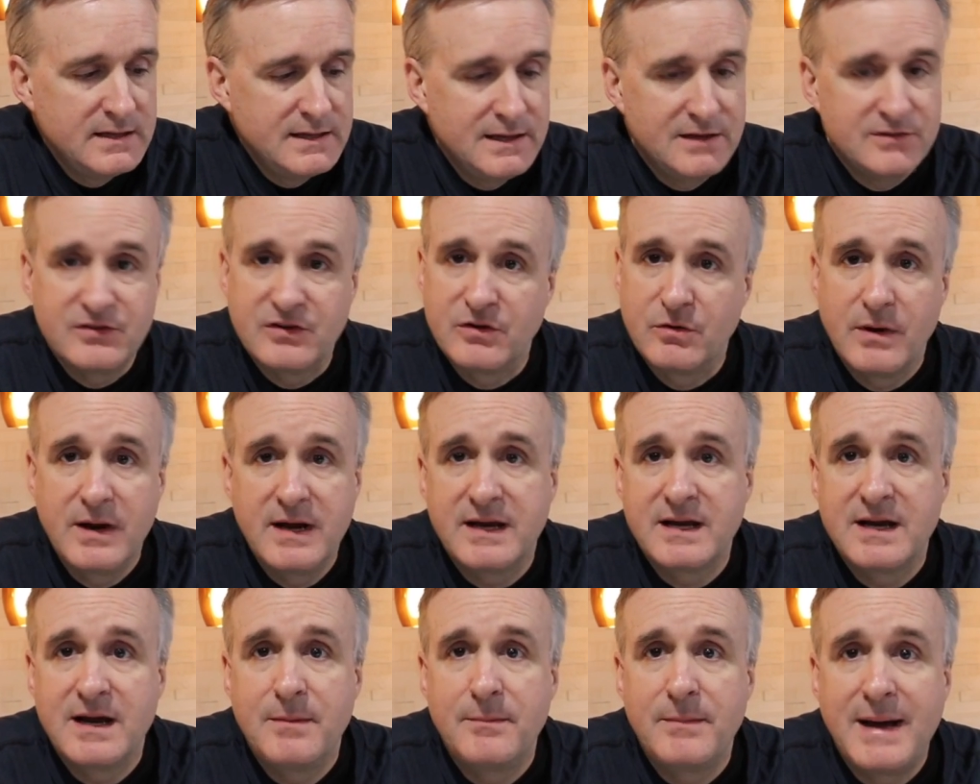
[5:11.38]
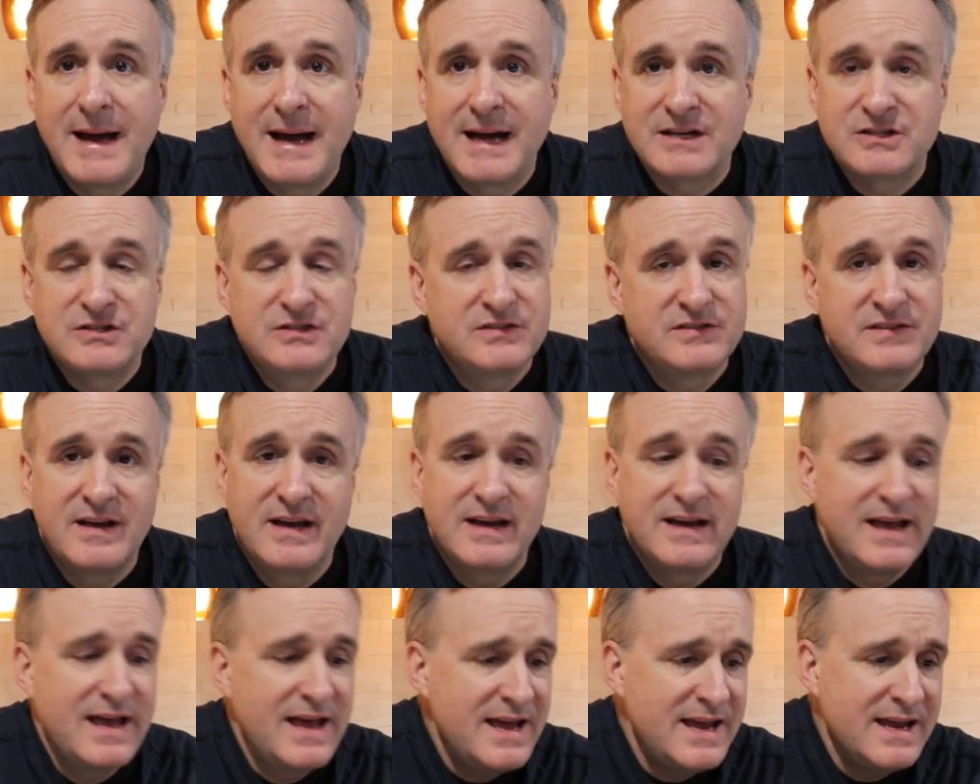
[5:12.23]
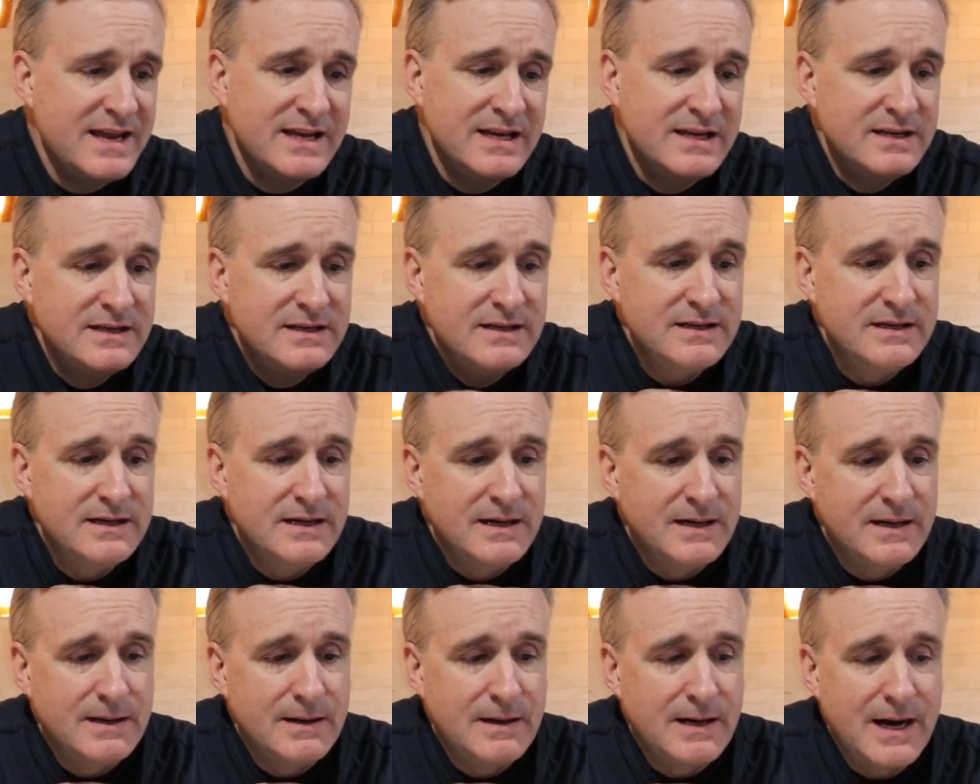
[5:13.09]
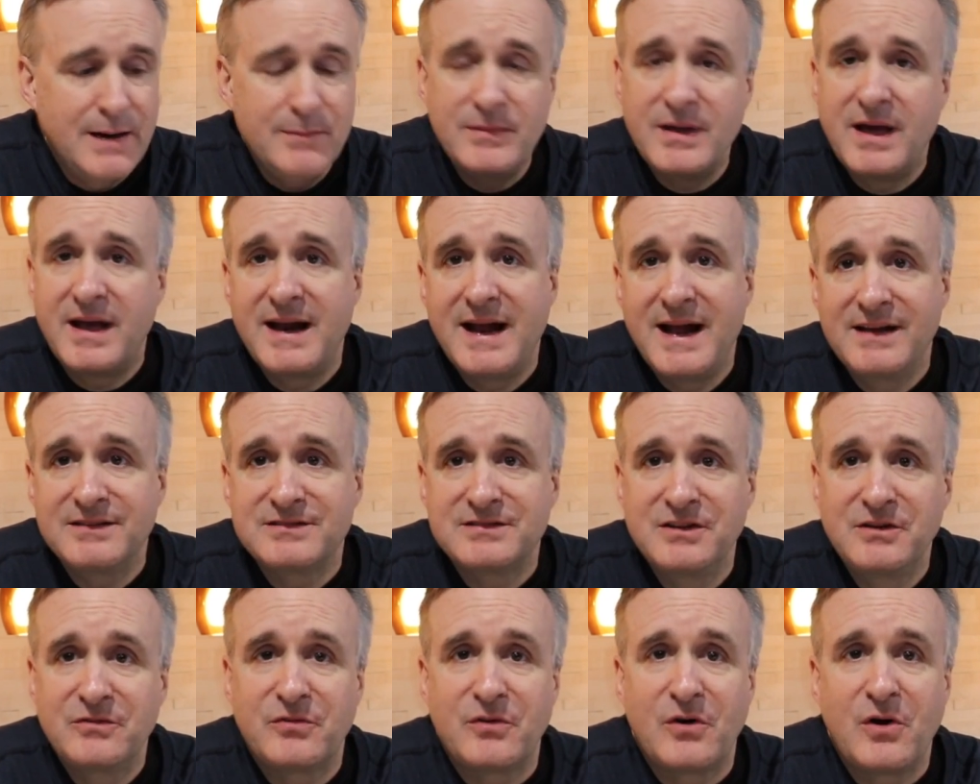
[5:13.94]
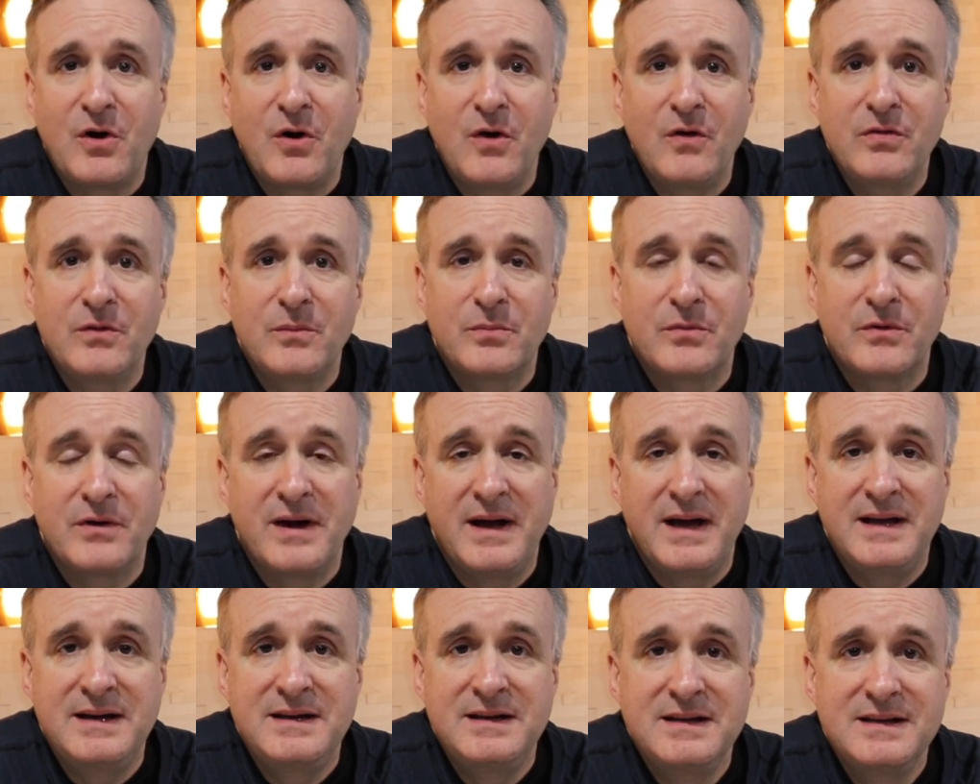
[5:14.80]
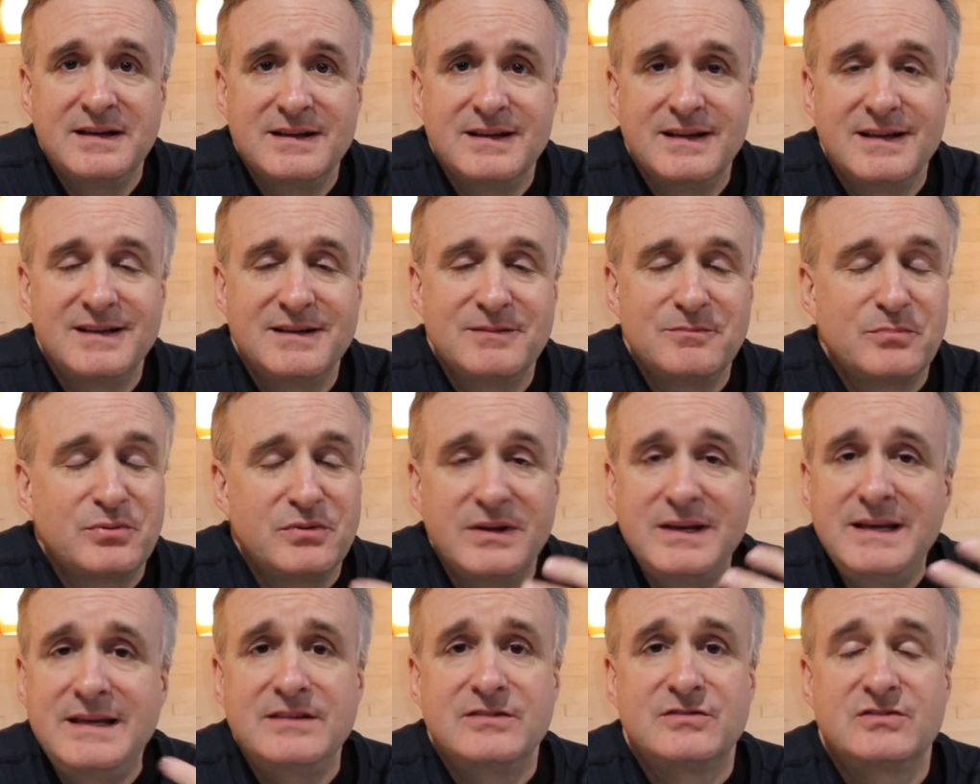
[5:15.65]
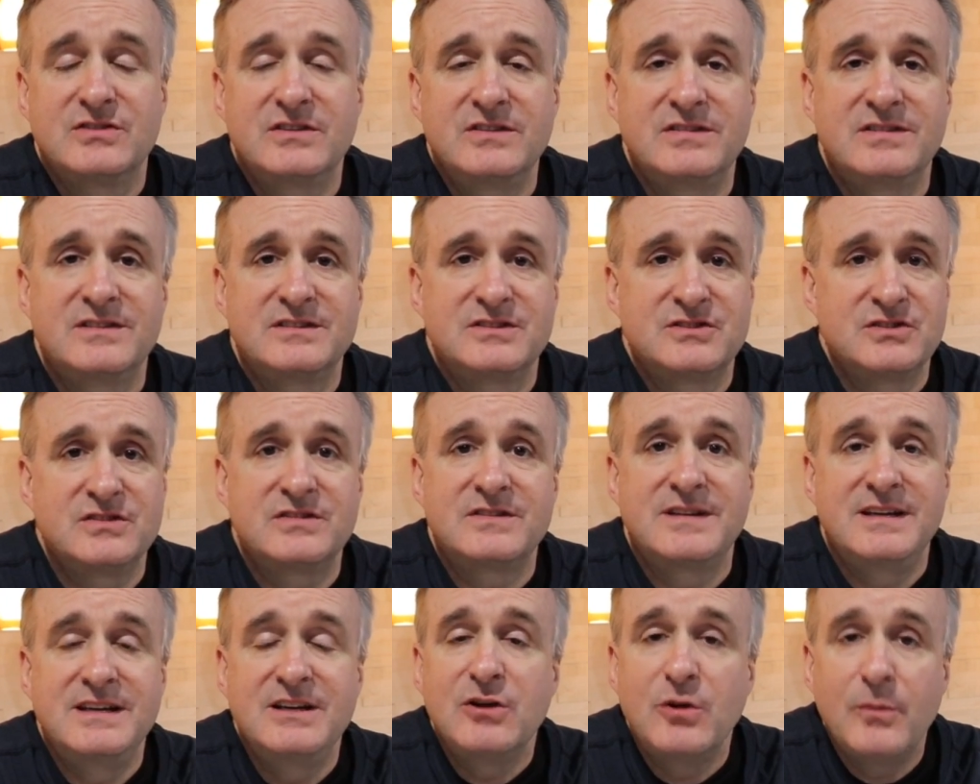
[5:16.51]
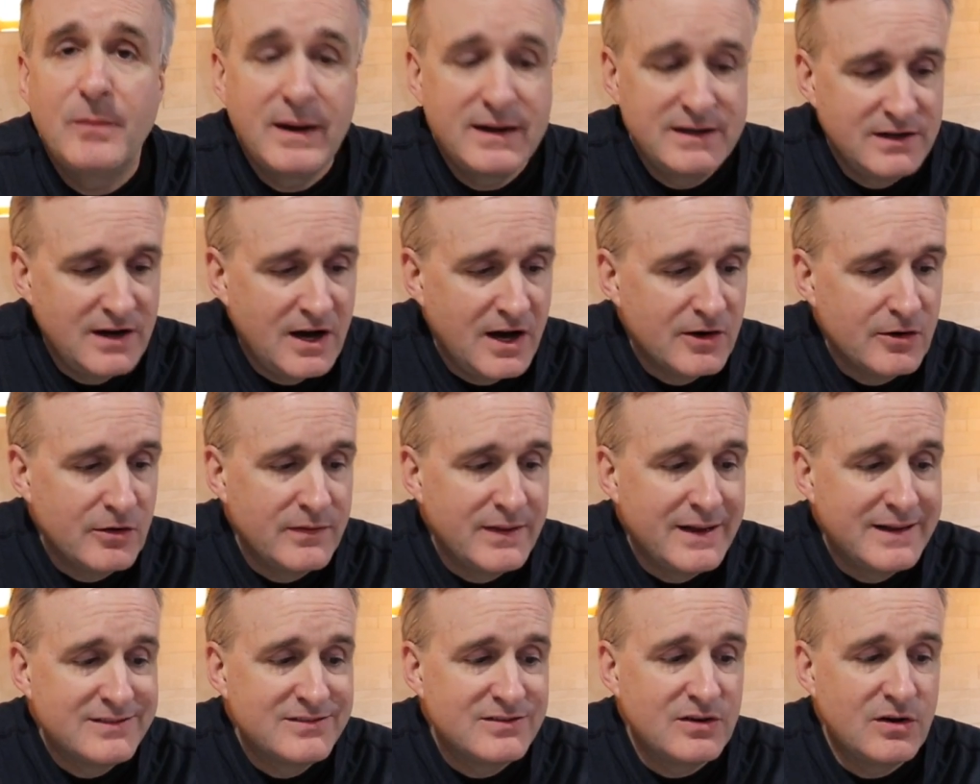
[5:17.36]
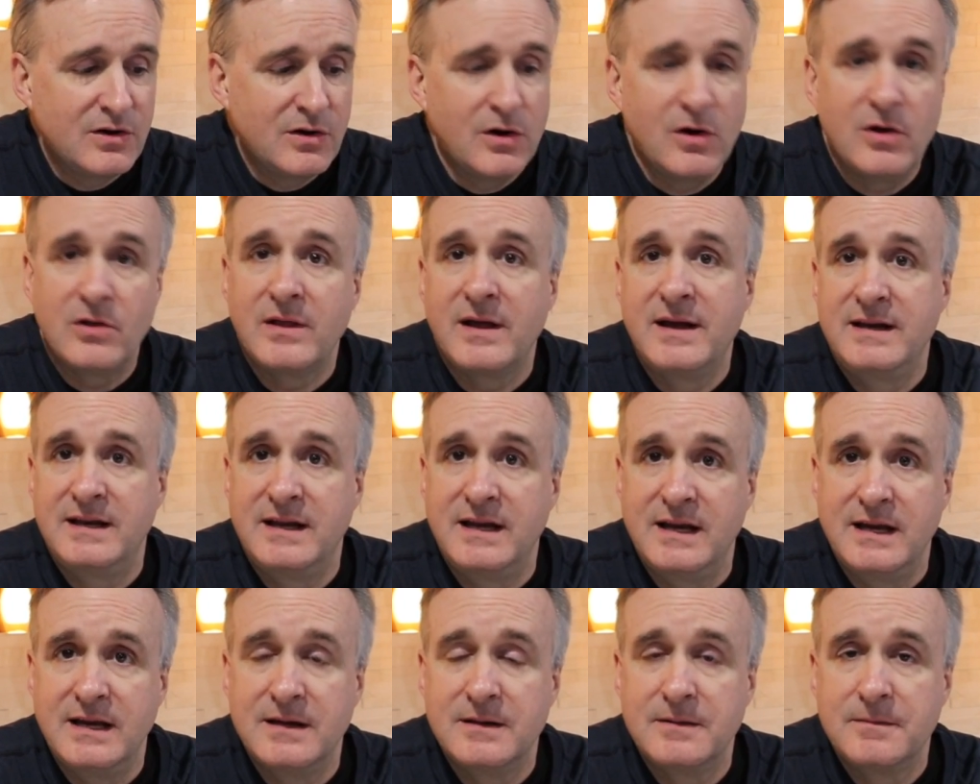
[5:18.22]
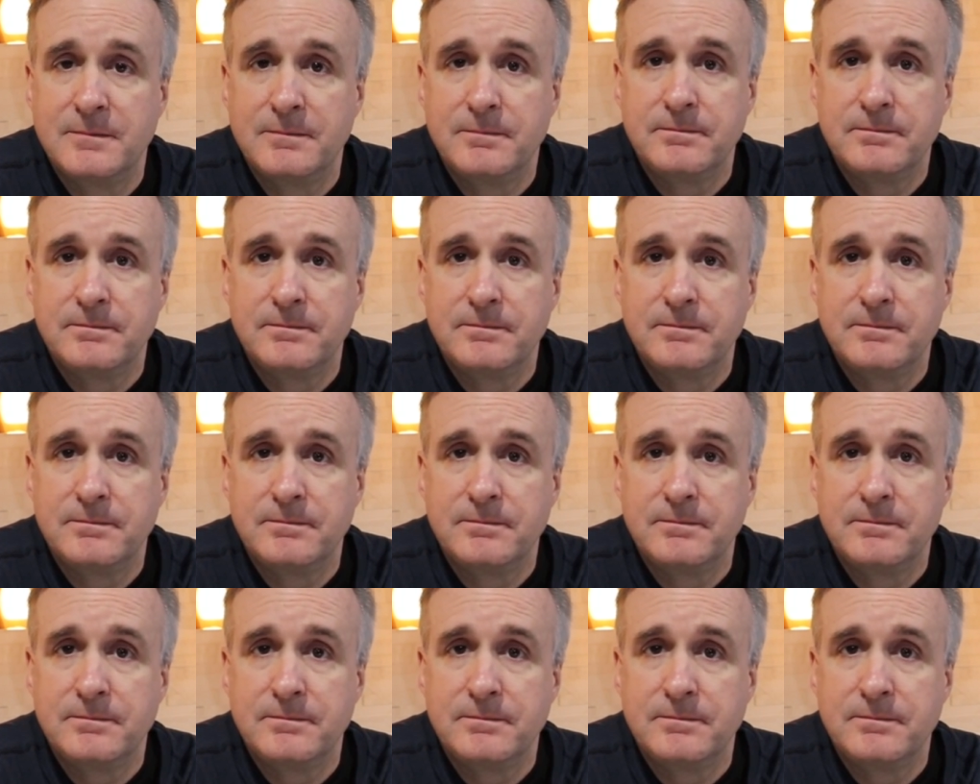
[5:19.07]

Now, it's a great comeback. She's saying, hey, I'm not asking for all the bread. Please, just heal my daughter. That's all I need.